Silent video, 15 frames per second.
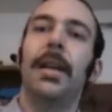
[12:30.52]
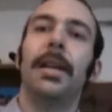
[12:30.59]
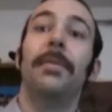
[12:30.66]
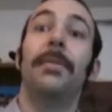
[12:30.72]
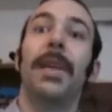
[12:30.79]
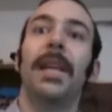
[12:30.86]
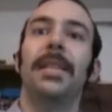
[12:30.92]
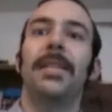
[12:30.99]

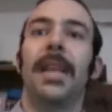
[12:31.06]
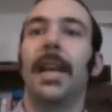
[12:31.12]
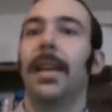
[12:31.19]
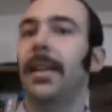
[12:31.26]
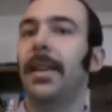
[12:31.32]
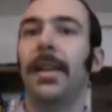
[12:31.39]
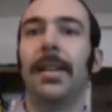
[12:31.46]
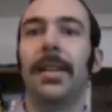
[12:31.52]
invades
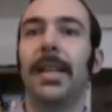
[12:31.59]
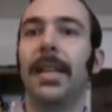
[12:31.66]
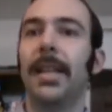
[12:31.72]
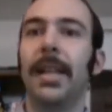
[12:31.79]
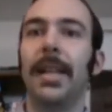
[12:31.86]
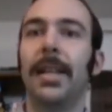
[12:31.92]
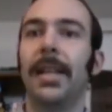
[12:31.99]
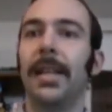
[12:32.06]
Canada and the
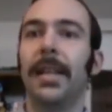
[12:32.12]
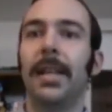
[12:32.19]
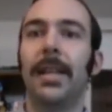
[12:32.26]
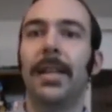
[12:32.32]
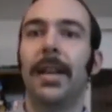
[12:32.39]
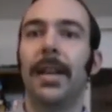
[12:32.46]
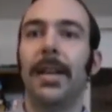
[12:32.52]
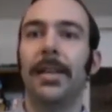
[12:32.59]

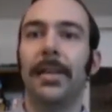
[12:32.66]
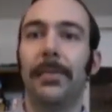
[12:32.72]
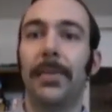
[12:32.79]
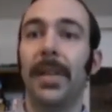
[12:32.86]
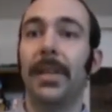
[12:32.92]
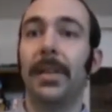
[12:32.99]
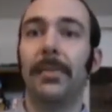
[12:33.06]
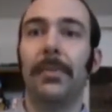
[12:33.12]
Canadian uh,
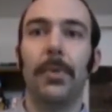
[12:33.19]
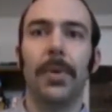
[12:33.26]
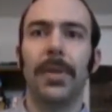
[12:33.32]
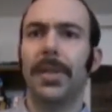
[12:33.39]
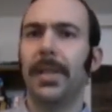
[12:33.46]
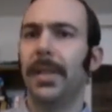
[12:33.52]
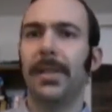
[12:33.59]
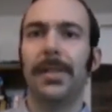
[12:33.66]
defending
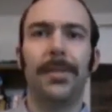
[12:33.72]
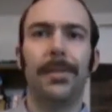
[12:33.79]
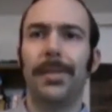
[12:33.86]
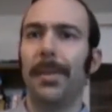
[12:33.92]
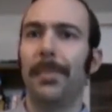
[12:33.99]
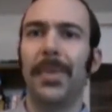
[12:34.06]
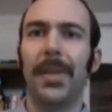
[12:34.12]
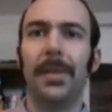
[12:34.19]
forces.
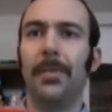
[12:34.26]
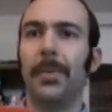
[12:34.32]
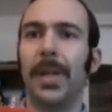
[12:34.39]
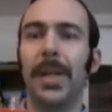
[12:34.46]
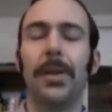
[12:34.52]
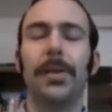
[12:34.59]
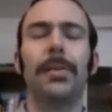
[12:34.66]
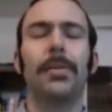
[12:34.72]
Something
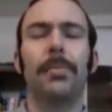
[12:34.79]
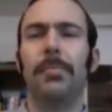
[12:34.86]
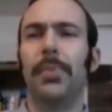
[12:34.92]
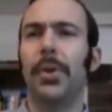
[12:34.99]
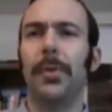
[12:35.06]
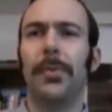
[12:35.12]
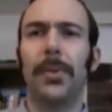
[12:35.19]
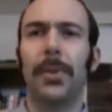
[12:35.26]
weird,
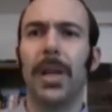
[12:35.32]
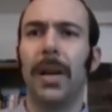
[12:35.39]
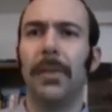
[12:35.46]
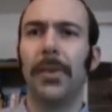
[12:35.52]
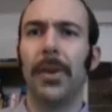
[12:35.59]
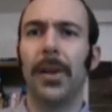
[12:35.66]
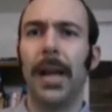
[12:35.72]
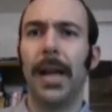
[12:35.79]
beautiful
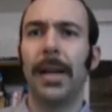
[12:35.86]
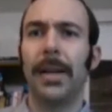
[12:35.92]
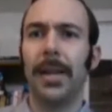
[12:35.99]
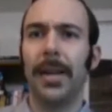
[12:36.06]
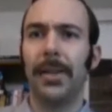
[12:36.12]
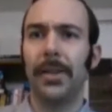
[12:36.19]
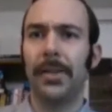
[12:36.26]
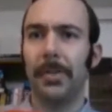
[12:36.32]
cover, and
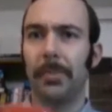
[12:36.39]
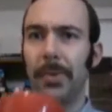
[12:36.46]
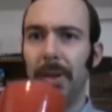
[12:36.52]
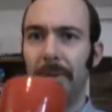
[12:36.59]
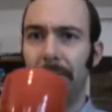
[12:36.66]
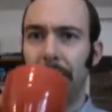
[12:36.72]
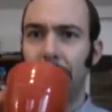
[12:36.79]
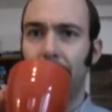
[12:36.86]
uh, there's a
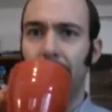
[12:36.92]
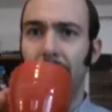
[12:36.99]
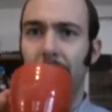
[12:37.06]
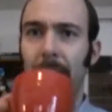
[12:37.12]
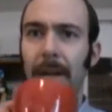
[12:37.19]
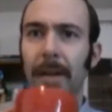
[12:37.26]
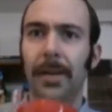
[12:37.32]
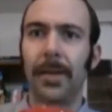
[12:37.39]
preview
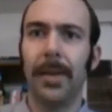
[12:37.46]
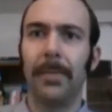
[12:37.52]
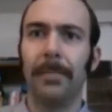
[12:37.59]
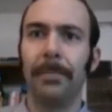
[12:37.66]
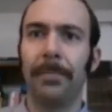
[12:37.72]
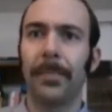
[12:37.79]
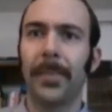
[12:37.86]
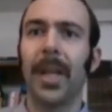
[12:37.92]
on
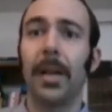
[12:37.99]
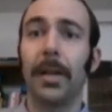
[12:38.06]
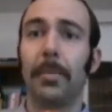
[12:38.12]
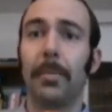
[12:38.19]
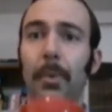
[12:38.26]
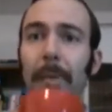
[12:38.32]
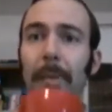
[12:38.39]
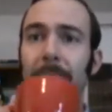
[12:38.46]
um, a
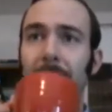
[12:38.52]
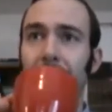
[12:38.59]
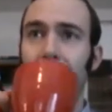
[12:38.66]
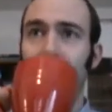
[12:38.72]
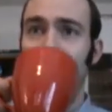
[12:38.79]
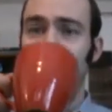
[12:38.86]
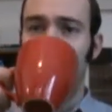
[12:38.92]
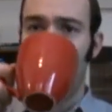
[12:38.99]
couple websites
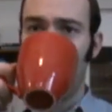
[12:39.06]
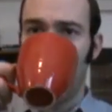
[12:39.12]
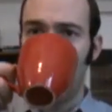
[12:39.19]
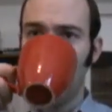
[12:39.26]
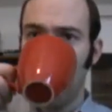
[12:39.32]
right now.